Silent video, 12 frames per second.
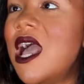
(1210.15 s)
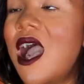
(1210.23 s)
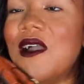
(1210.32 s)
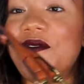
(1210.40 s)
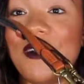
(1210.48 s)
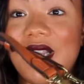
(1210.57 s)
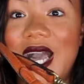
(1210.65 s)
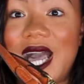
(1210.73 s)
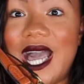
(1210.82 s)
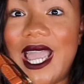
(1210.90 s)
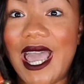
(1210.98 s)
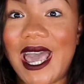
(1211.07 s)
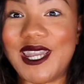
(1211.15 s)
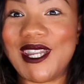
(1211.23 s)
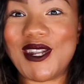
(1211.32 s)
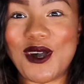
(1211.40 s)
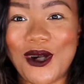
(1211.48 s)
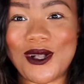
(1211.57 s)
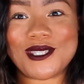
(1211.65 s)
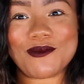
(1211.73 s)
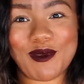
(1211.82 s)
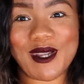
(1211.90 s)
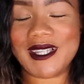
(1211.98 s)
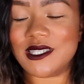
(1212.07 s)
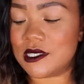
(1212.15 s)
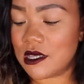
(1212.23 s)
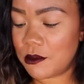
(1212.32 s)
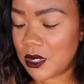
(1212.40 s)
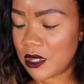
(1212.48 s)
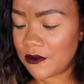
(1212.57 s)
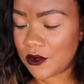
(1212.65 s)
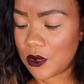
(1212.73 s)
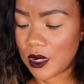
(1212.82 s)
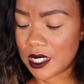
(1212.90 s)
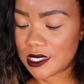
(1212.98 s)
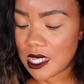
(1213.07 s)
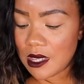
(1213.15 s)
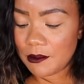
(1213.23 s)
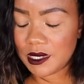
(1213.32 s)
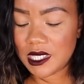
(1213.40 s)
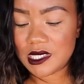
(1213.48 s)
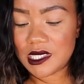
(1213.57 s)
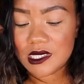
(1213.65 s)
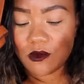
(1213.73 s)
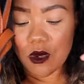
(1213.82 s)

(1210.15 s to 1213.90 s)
I forgot I had it all spring and summer, of course. But this is